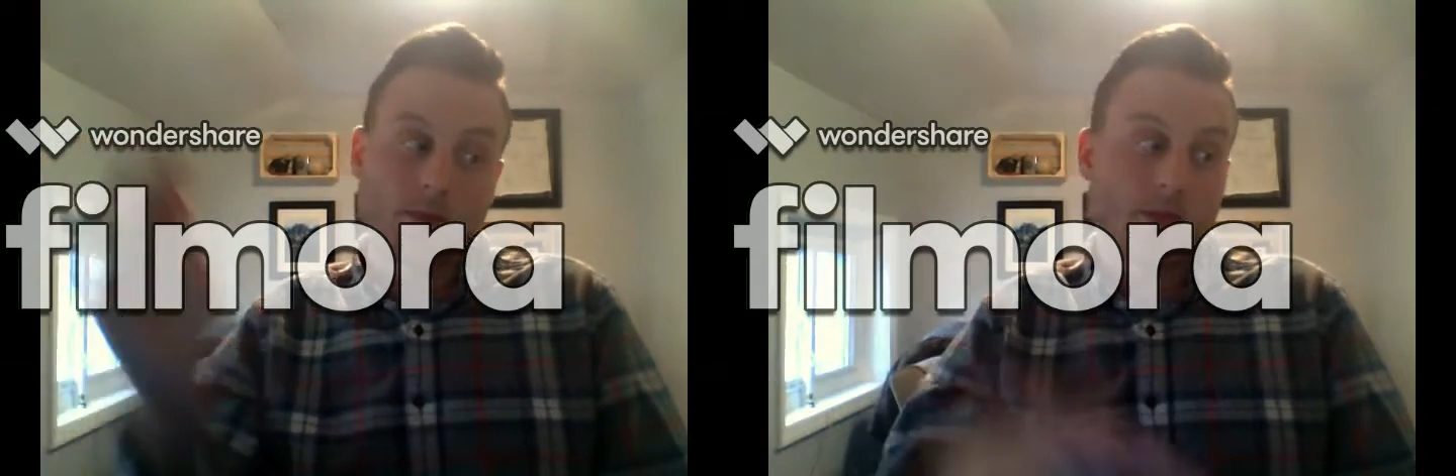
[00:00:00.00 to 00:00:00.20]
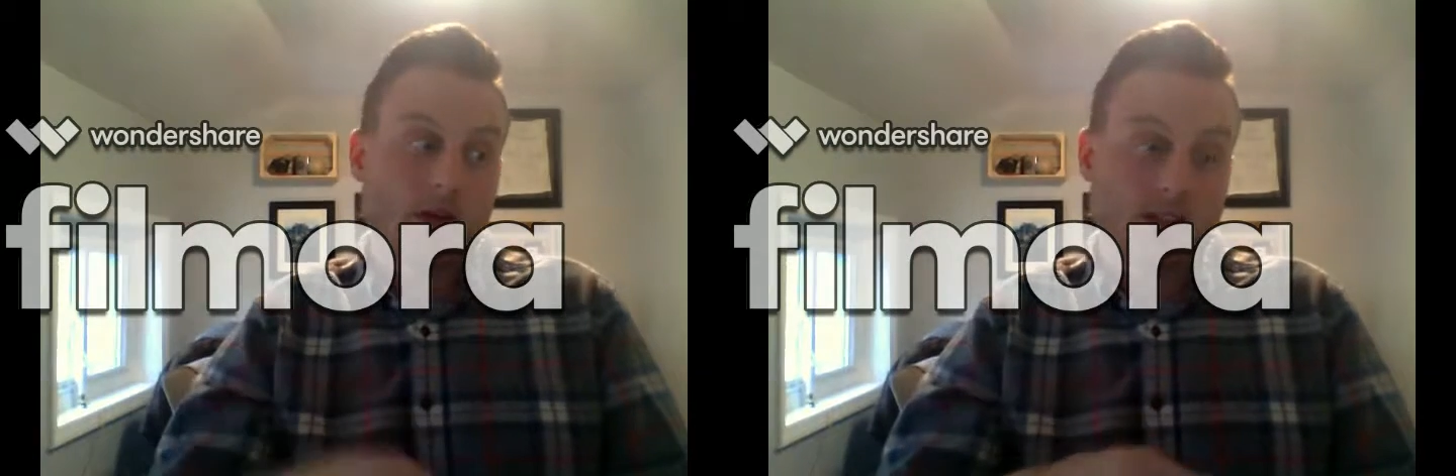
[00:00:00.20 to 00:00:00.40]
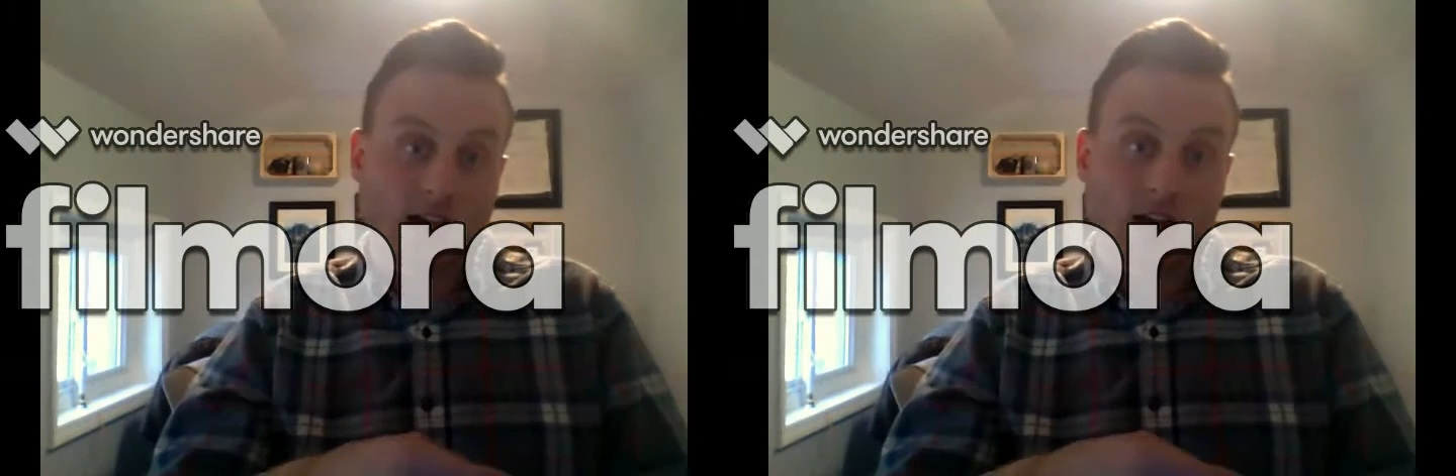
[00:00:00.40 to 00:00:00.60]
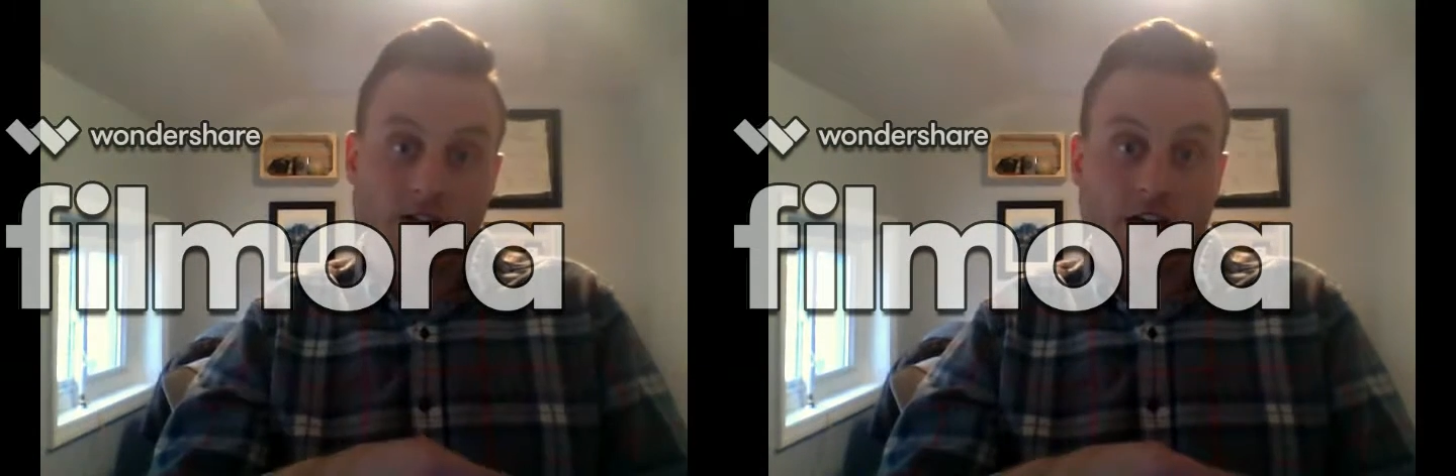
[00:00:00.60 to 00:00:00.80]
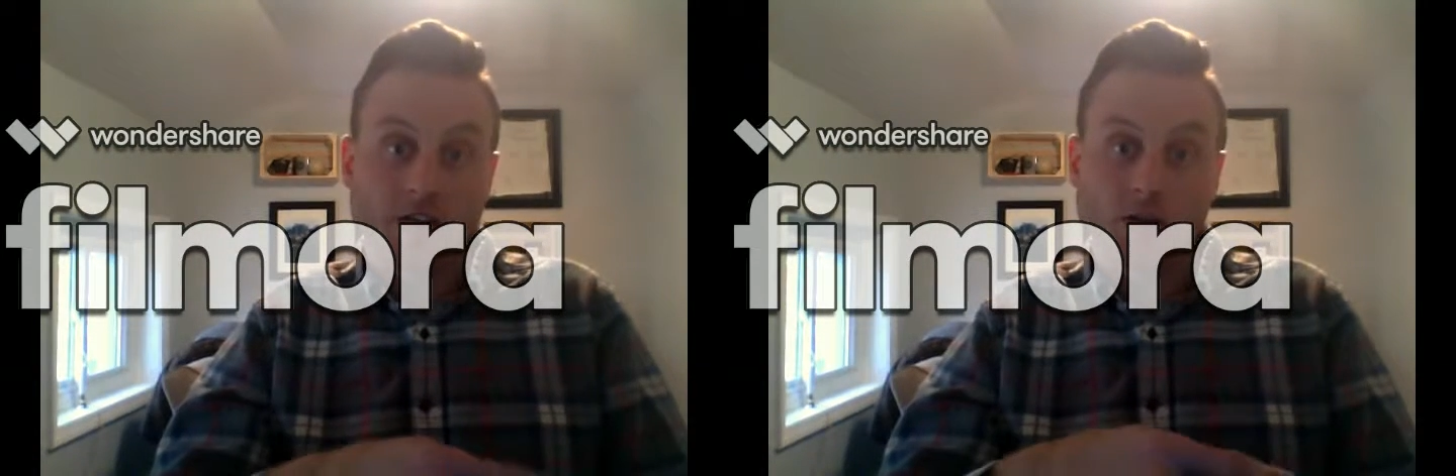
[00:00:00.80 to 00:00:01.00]
instead of
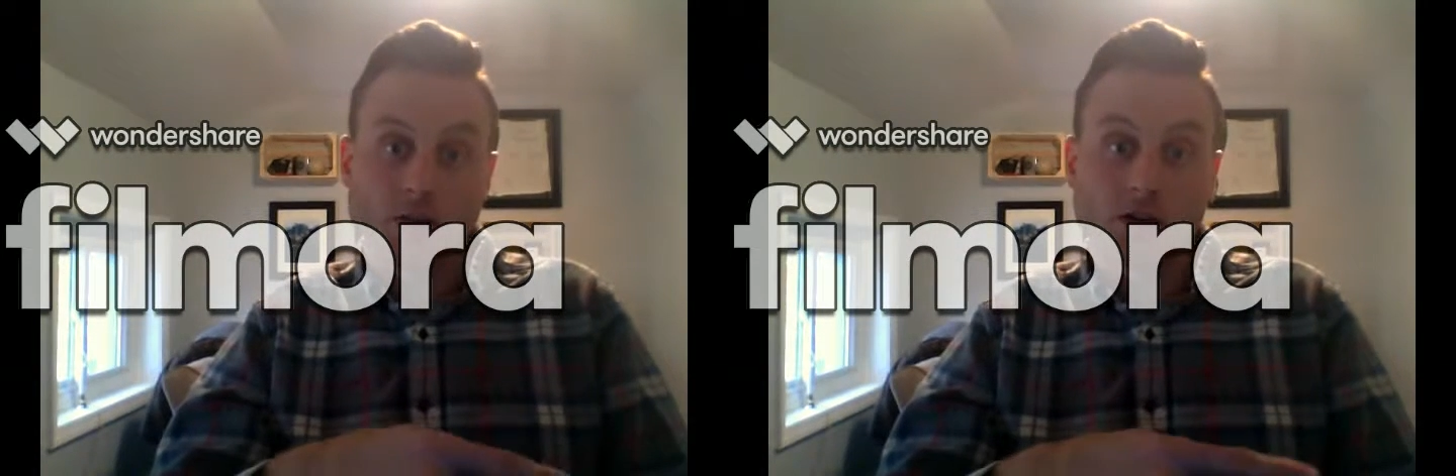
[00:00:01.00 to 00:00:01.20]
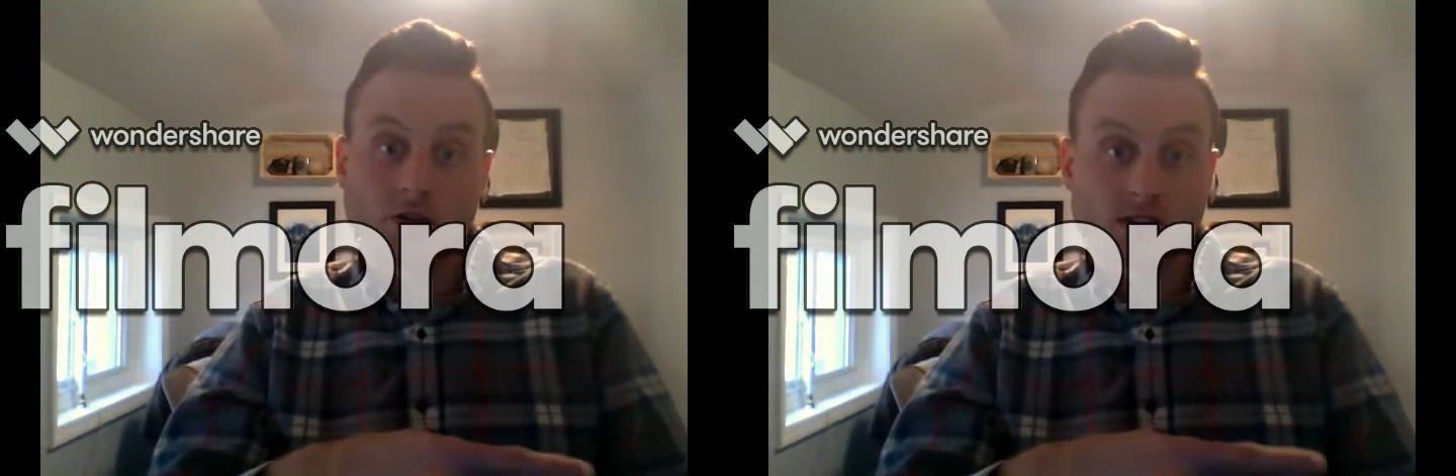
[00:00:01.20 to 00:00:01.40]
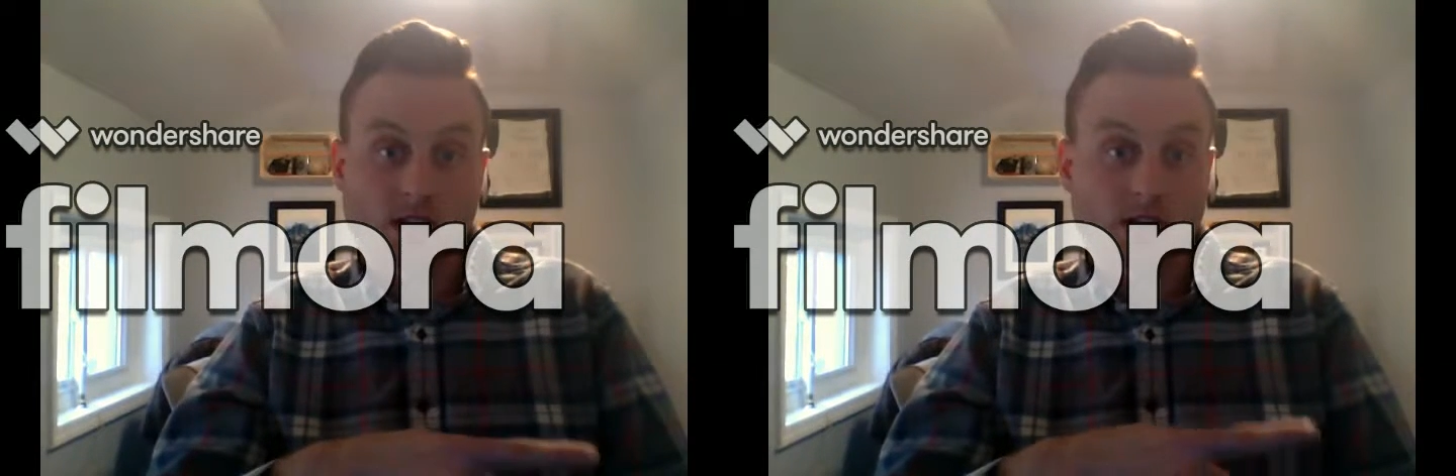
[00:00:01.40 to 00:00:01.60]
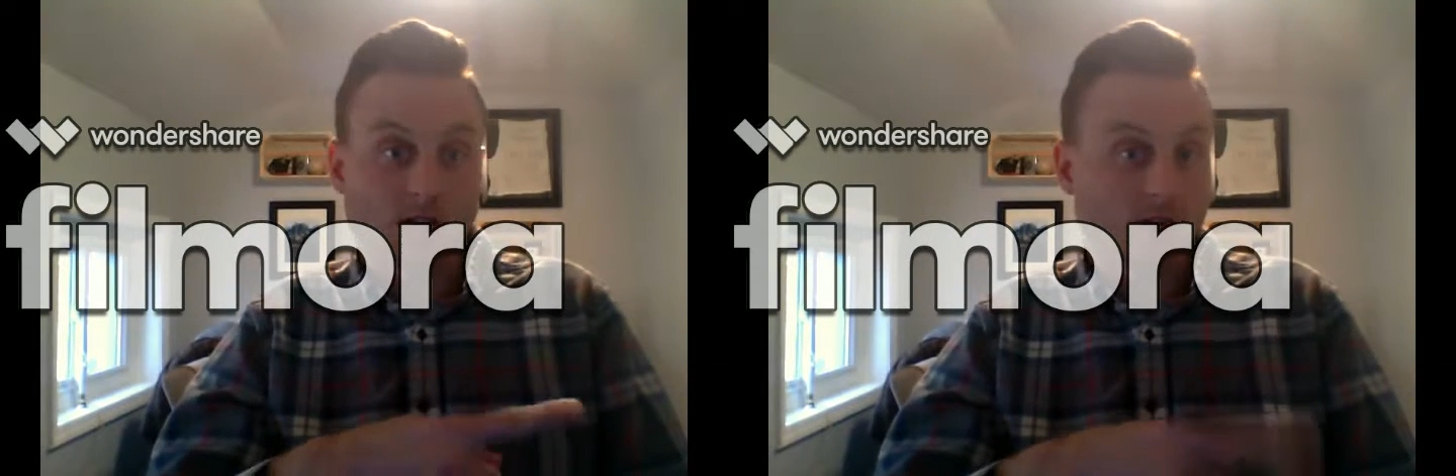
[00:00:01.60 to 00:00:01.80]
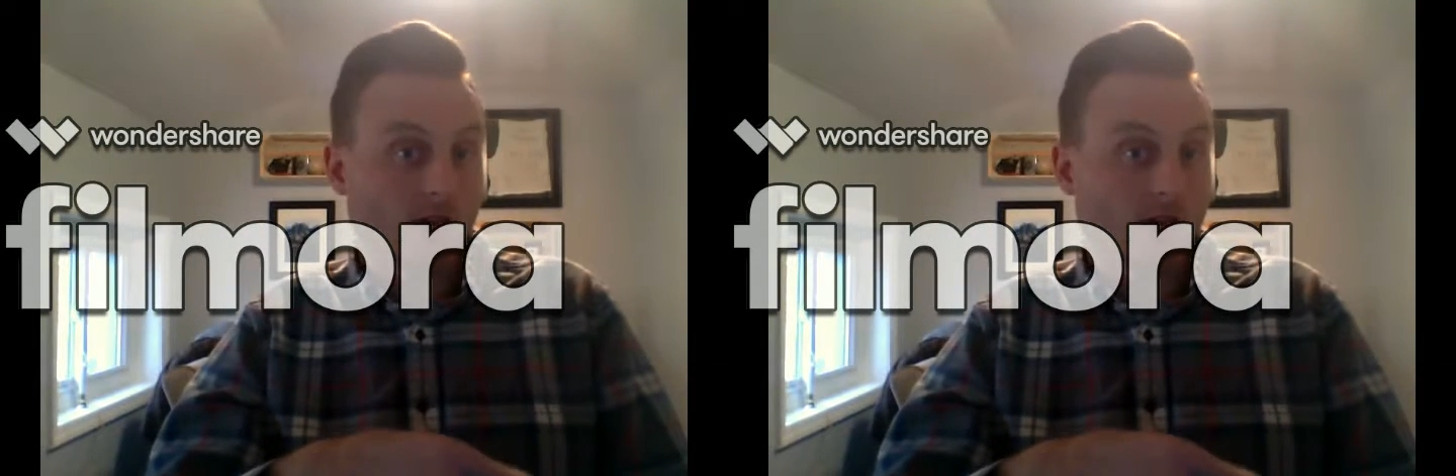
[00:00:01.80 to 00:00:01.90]
having to buy a new sensor like